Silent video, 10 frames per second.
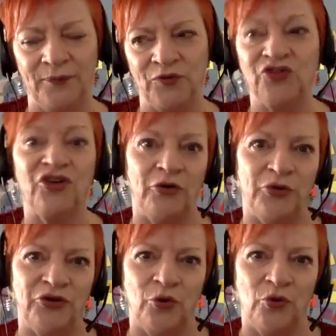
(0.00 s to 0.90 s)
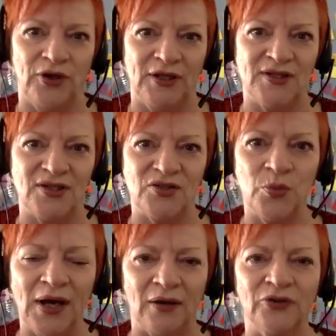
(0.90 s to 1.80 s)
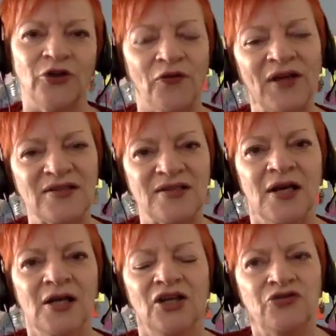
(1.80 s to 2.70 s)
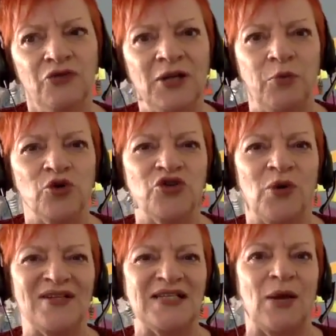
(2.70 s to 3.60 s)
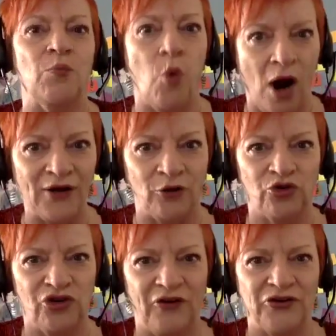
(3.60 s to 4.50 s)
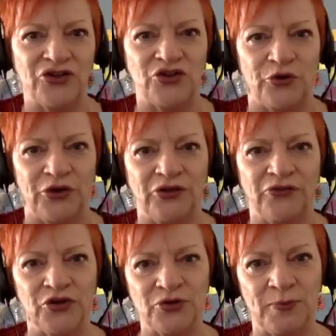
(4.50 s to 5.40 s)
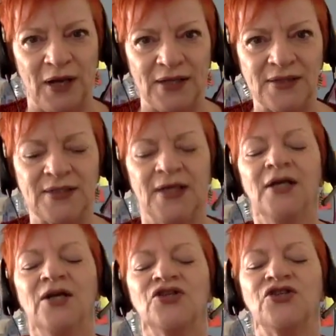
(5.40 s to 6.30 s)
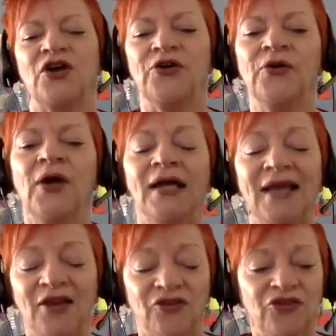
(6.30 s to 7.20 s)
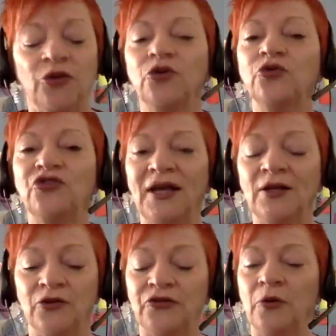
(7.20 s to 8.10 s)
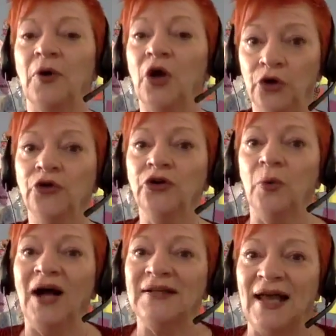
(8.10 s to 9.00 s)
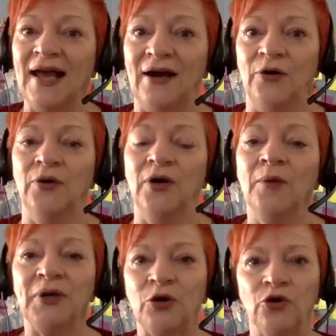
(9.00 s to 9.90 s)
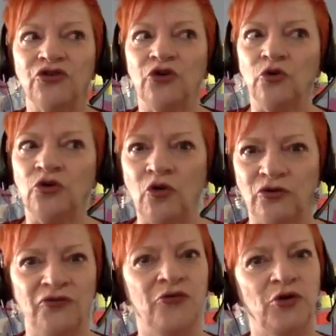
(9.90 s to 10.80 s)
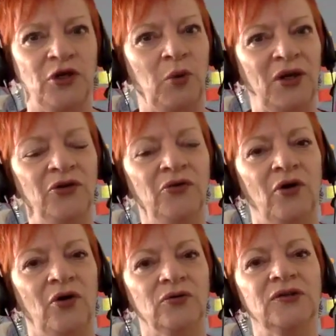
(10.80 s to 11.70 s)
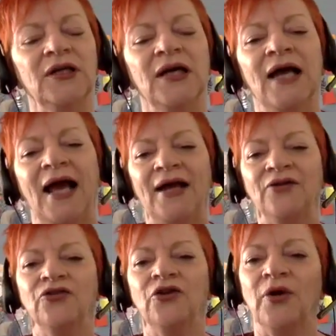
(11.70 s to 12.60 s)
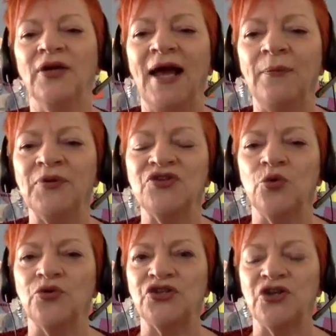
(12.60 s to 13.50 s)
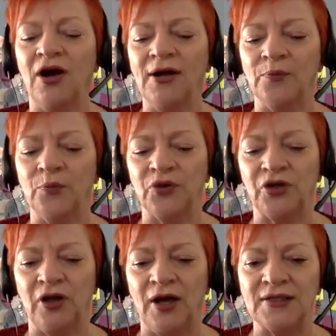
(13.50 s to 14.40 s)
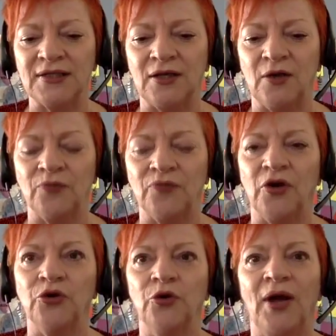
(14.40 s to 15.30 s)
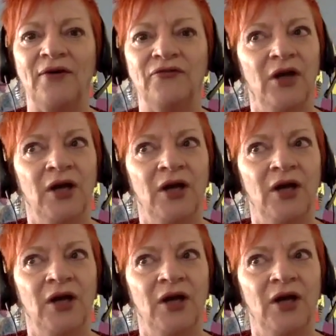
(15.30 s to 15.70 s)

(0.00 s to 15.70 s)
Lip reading: share it with your audience as well. You know, it's really important to understand why you're sharing the story in the first place. So yes, so you tell it from who you are now, because you're not the 41-year-old. And, you know, it happens all the time with clients who have